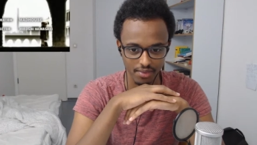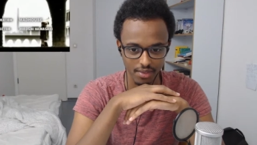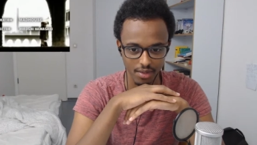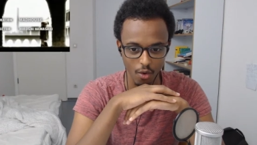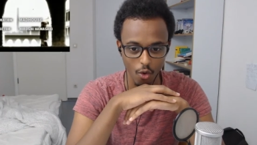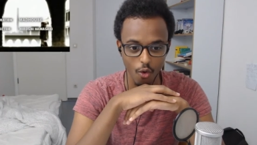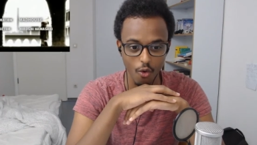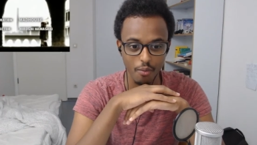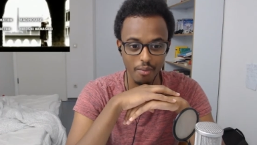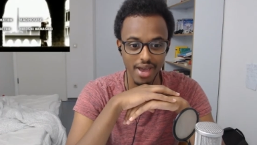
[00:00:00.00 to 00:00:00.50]

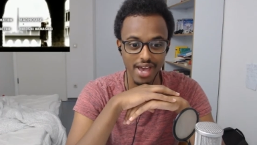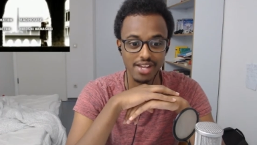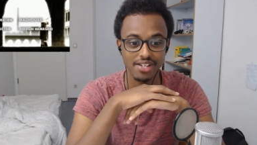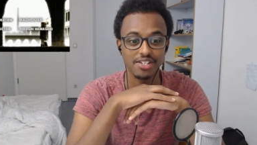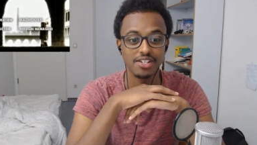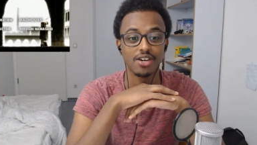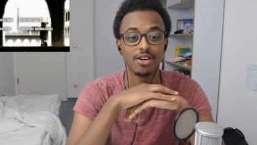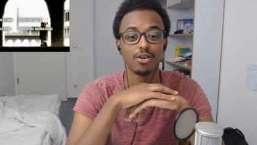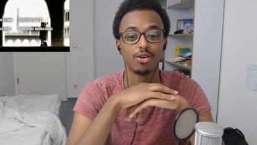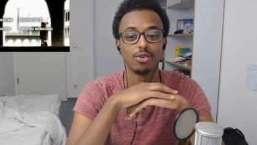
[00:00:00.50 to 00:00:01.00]
Oh,
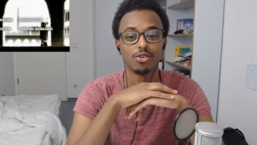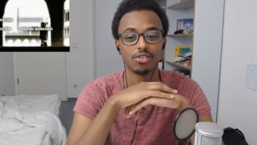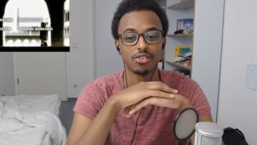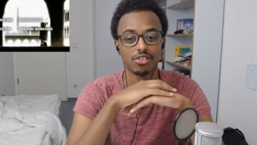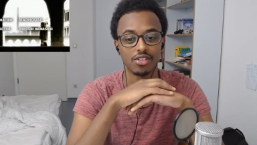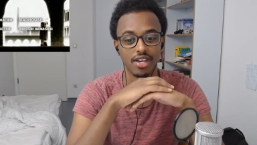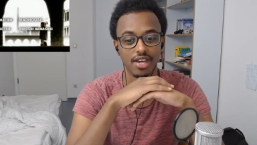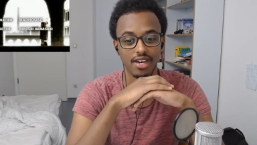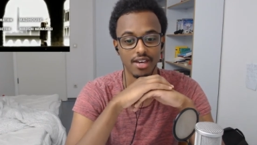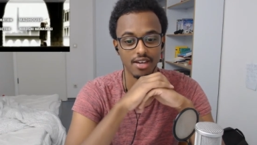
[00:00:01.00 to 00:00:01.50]
Madhouse,
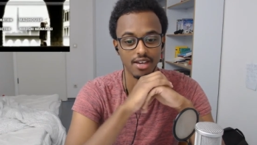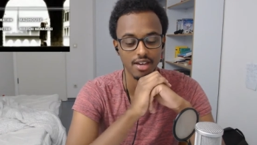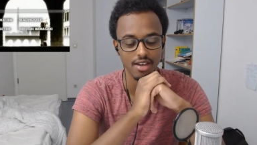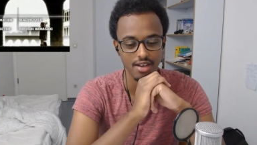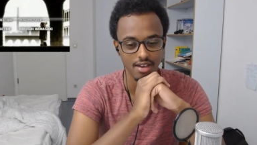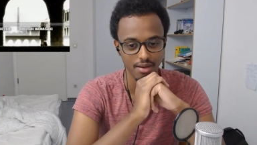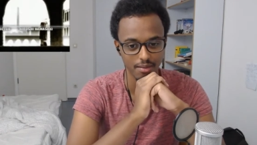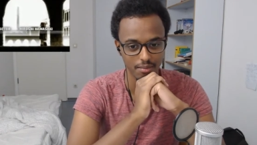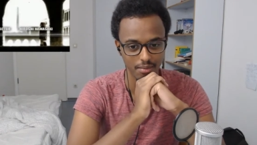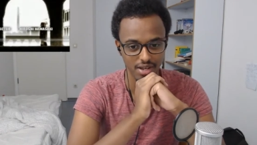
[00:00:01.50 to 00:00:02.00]
yeah.
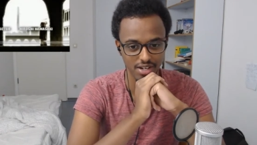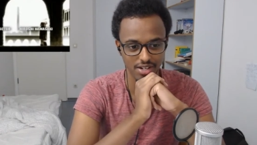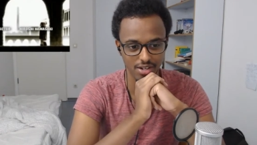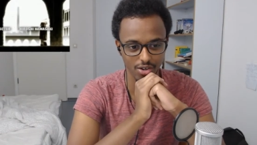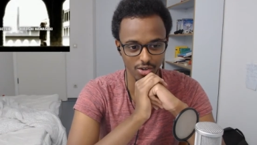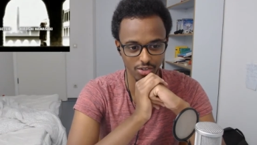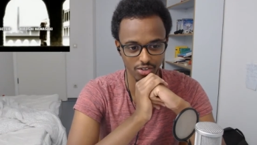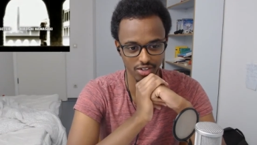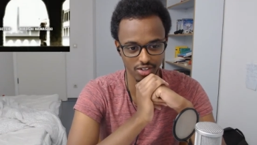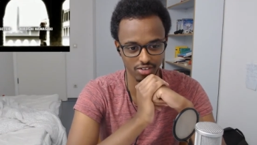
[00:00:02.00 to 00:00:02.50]

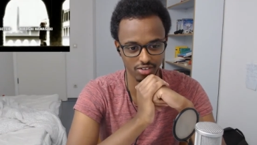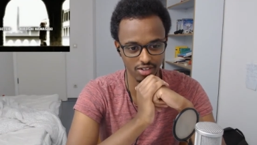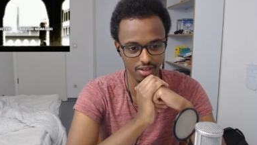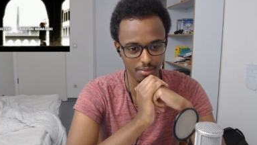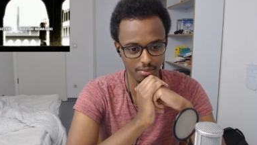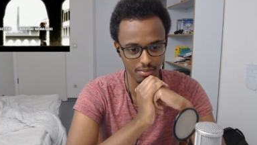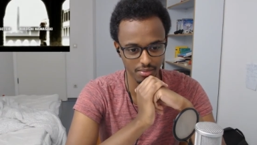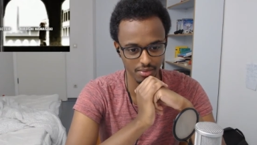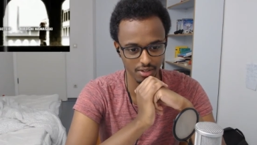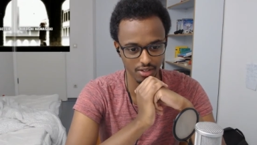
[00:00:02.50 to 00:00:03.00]
Madhouse has
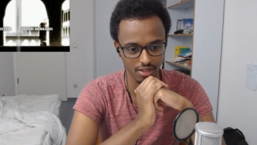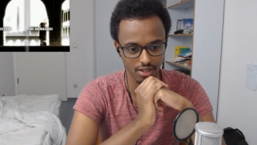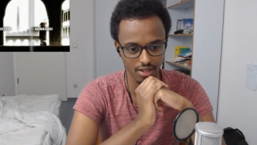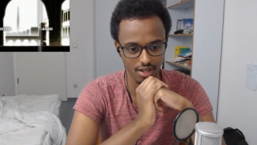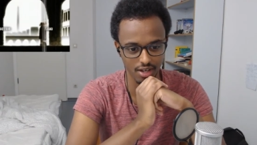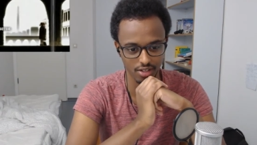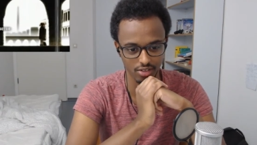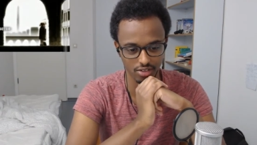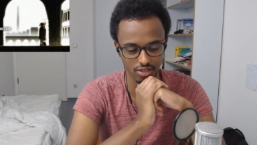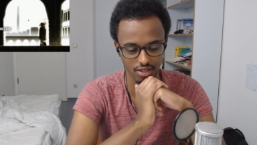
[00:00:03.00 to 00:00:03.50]
some uh,
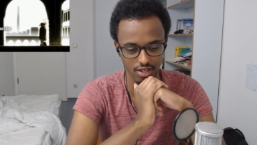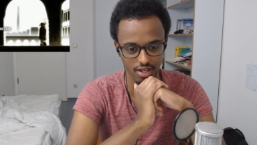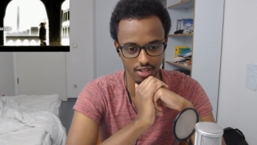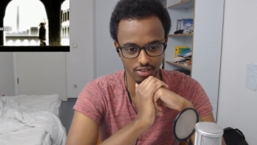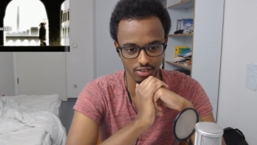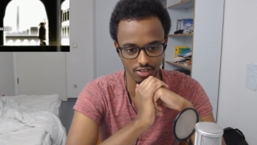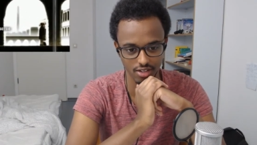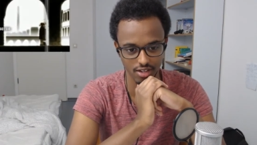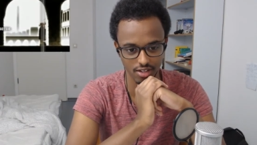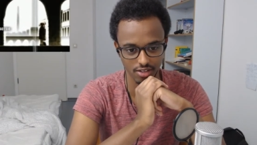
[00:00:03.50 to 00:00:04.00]
has has
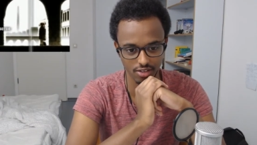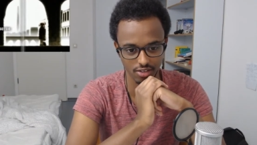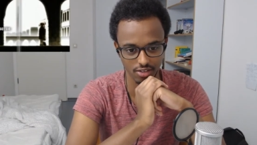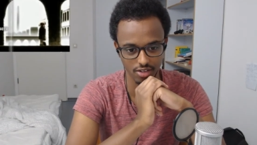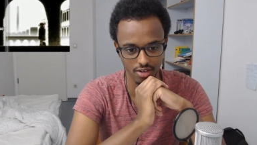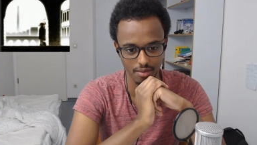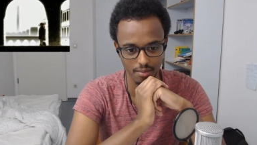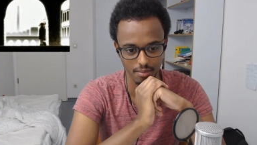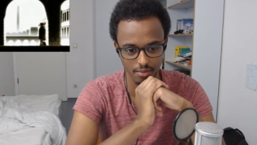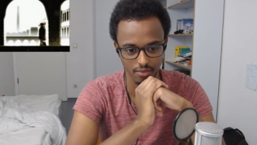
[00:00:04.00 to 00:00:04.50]
done
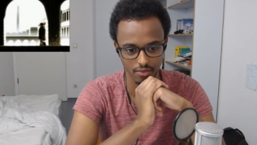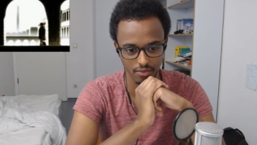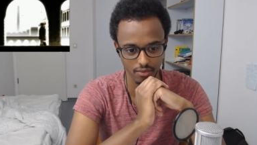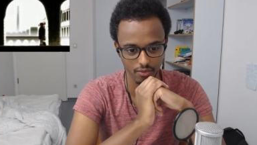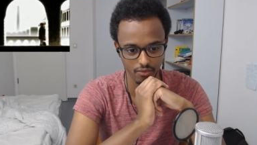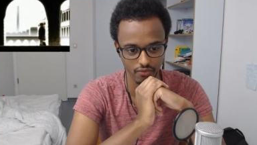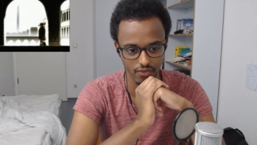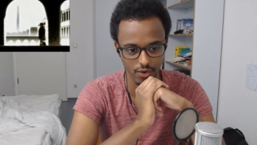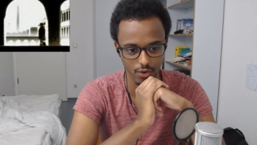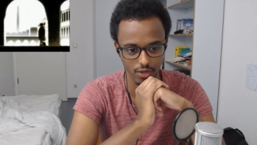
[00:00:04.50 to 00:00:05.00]
some
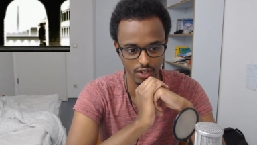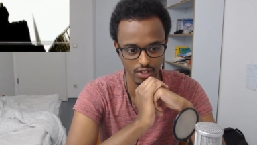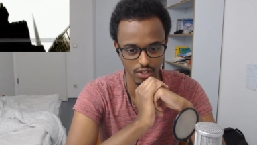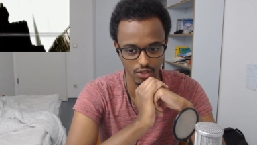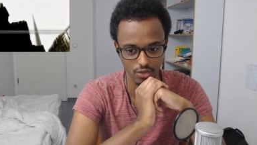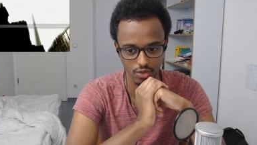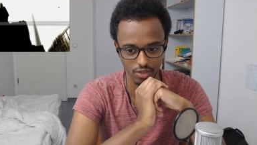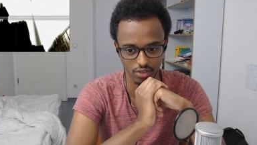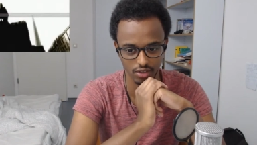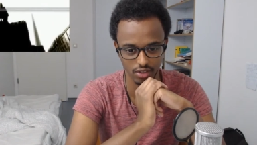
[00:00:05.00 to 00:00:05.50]
very
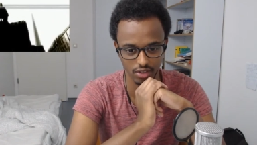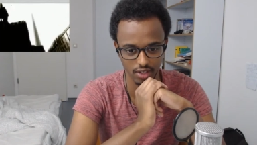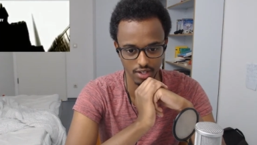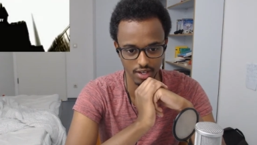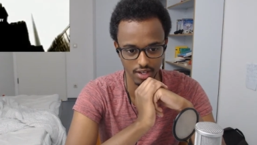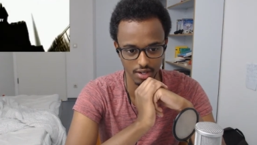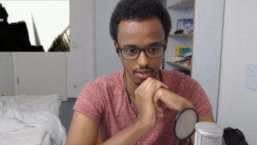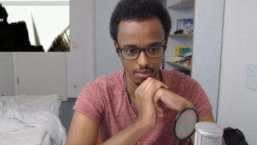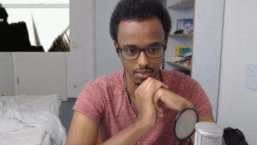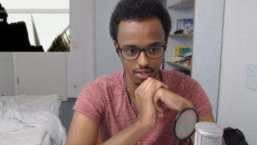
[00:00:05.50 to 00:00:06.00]
interesting
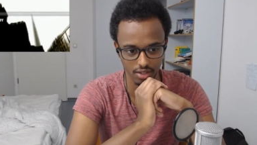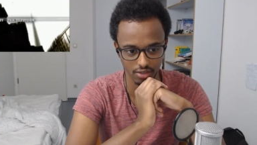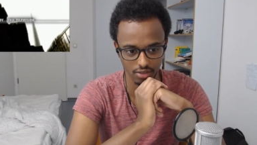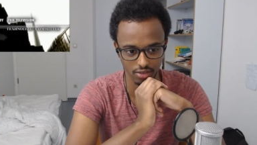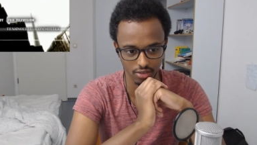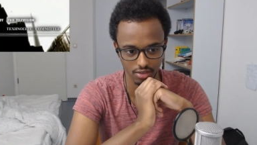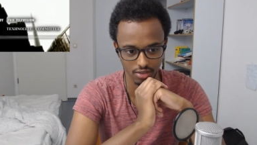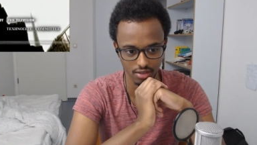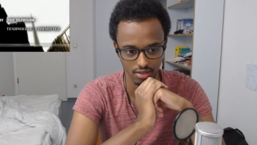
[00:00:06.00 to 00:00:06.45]
animes,